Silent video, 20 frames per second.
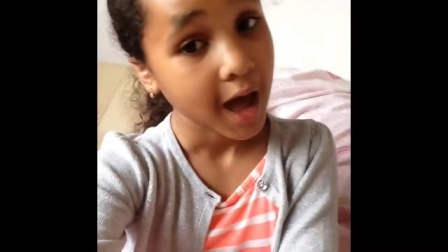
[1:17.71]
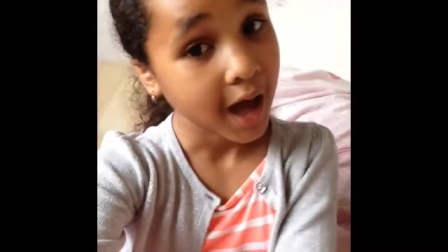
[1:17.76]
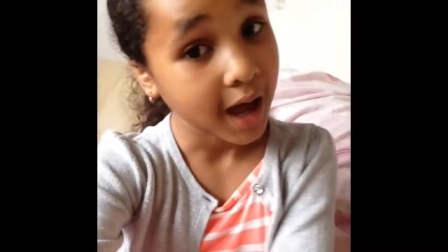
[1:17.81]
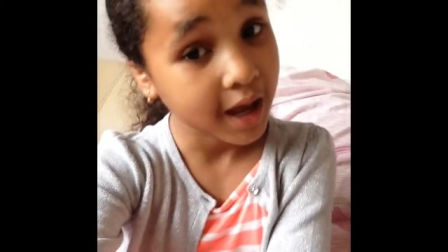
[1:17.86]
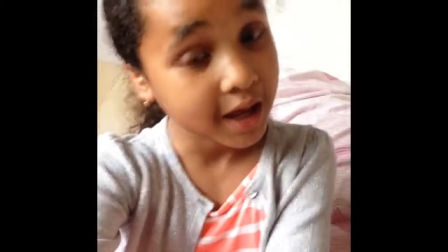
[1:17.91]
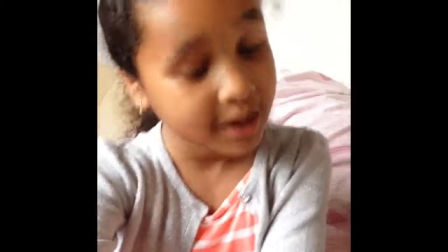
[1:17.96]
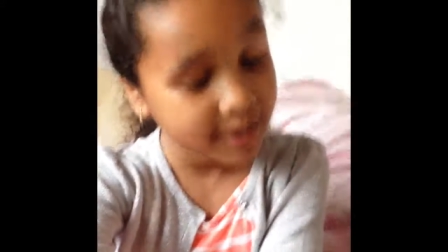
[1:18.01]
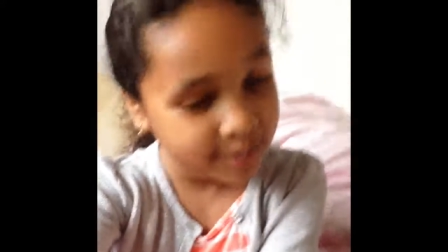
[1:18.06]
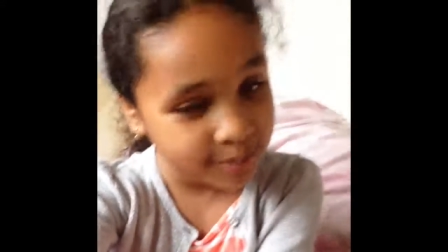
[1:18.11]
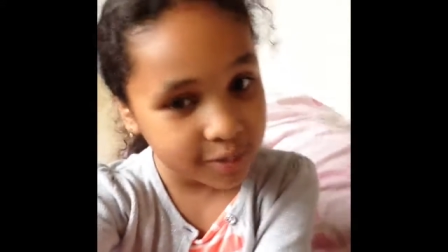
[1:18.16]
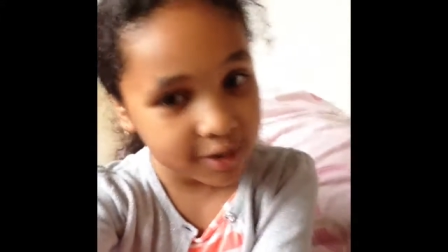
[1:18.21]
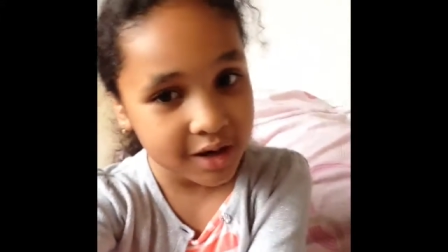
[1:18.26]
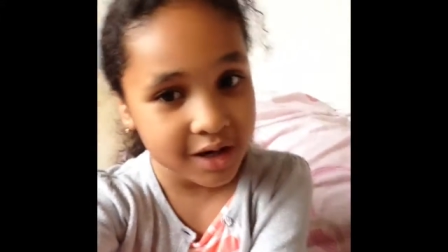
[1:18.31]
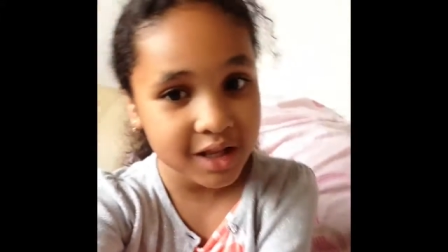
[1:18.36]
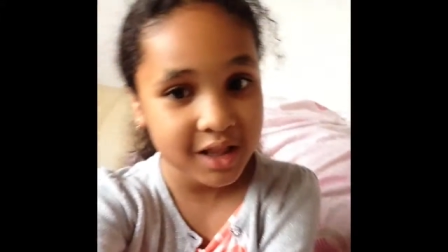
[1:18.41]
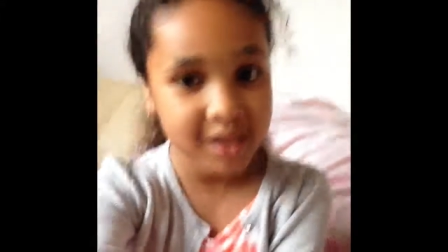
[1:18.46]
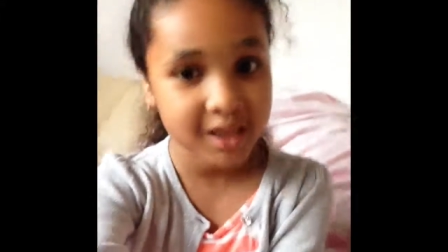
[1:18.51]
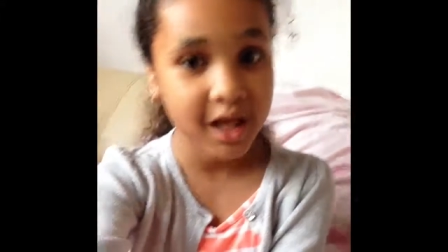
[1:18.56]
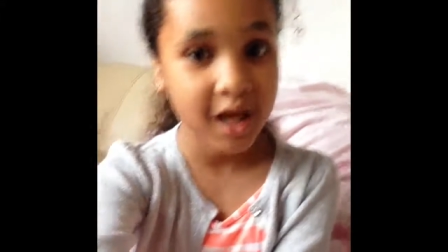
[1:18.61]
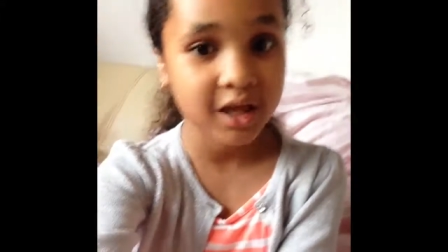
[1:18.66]
I
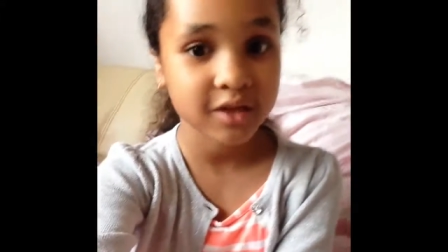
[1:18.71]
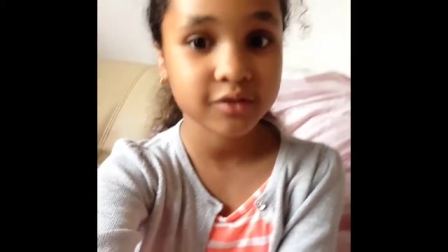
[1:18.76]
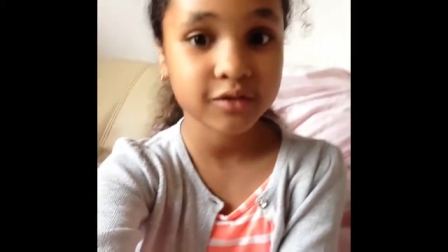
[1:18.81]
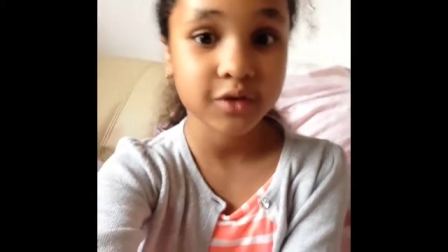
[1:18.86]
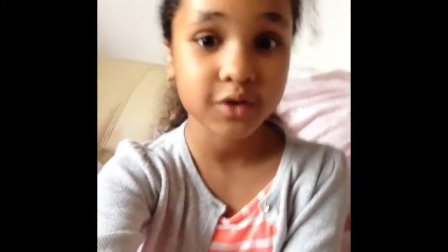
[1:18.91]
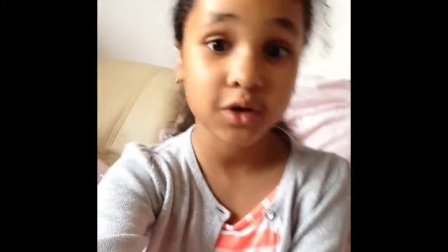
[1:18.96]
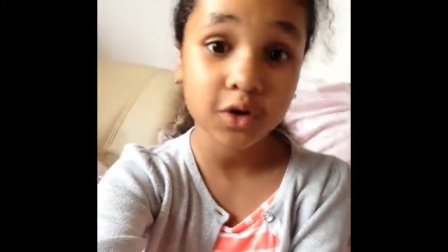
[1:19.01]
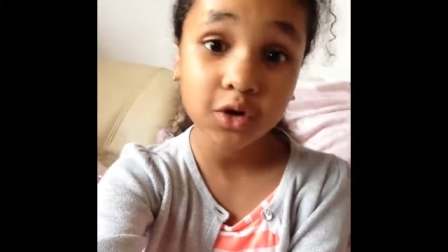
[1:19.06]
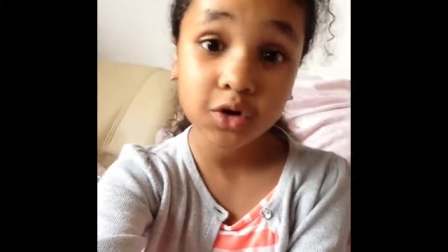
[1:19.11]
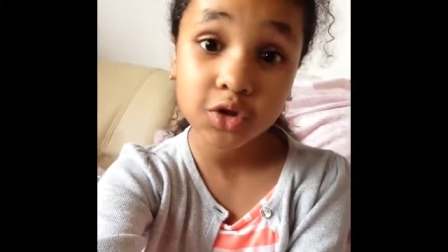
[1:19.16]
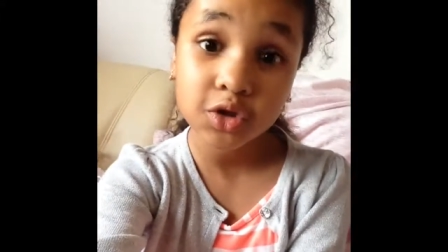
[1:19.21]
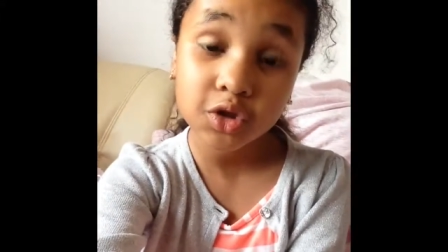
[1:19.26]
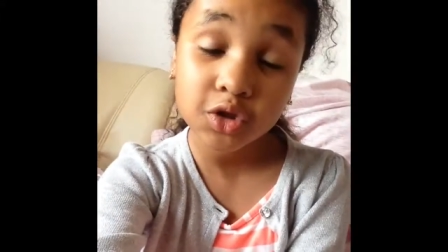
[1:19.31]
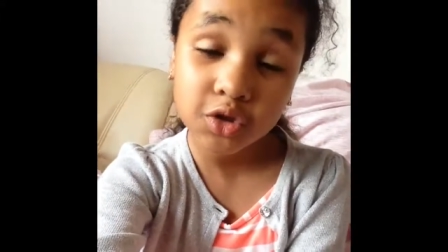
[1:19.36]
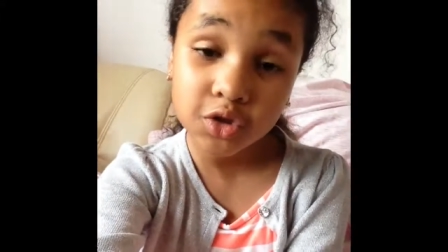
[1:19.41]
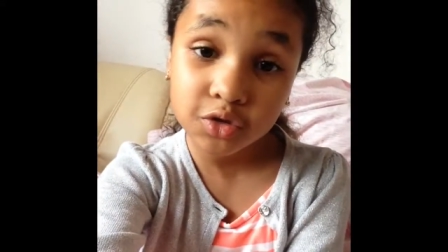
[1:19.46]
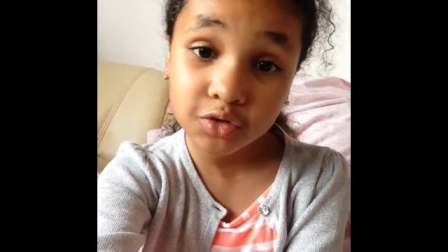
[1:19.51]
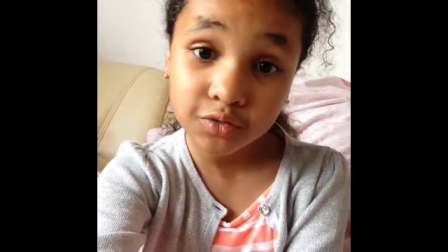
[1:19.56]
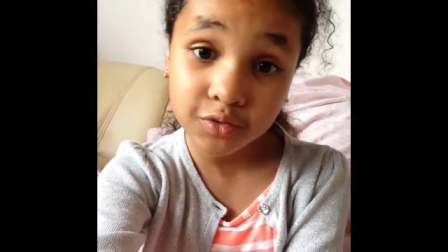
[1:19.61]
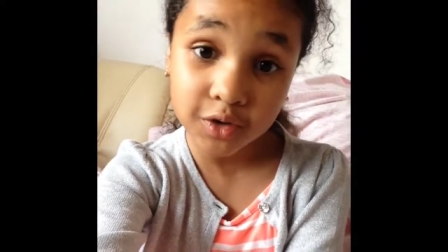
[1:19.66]
apologise for not
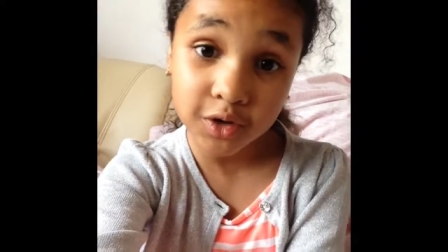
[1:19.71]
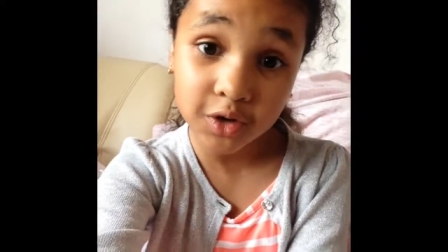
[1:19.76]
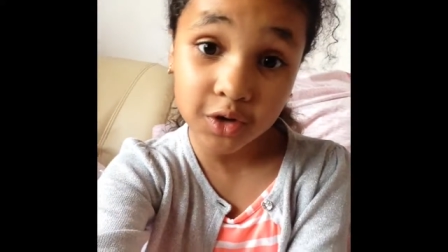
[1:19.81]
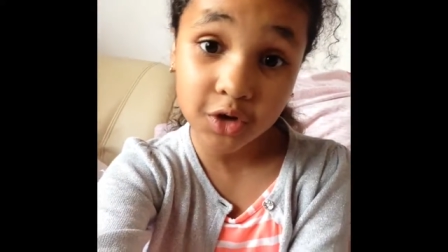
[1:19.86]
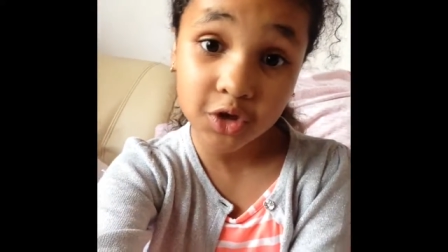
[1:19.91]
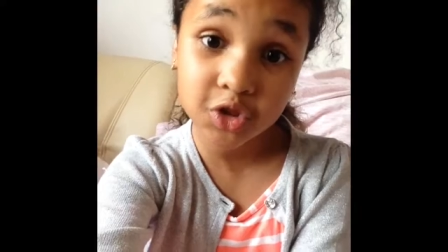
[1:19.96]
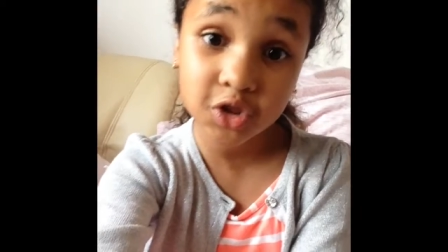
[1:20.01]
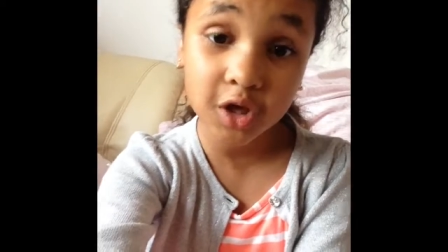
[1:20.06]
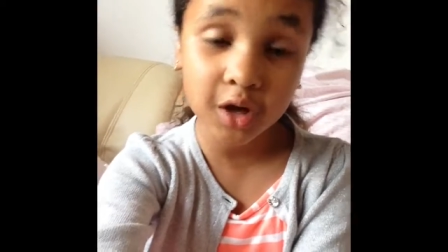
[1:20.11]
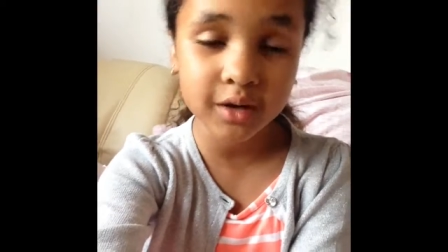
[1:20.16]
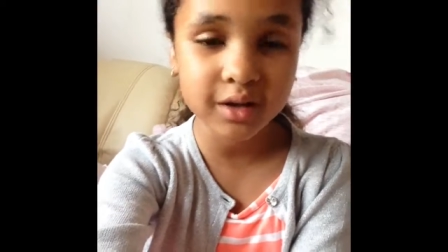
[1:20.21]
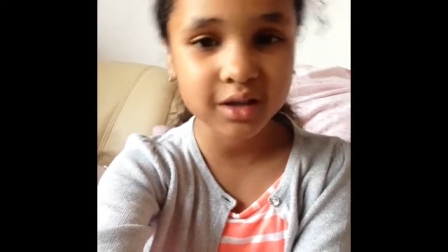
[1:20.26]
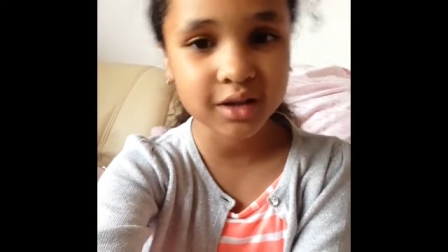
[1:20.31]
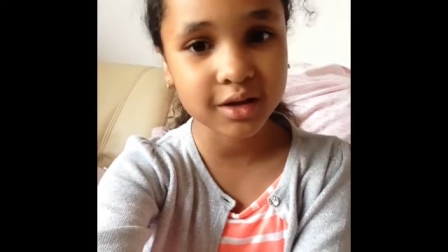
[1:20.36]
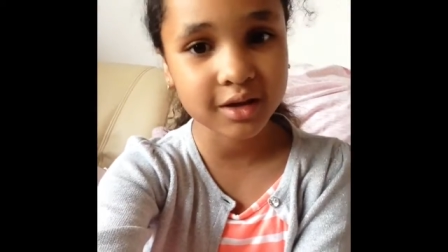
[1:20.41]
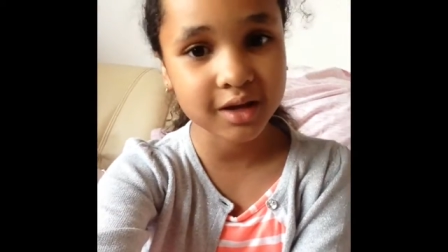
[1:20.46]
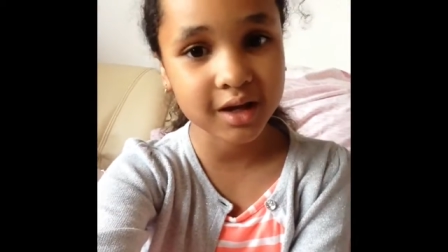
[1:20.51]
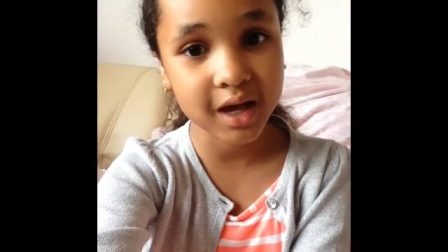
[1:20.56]
for not showing you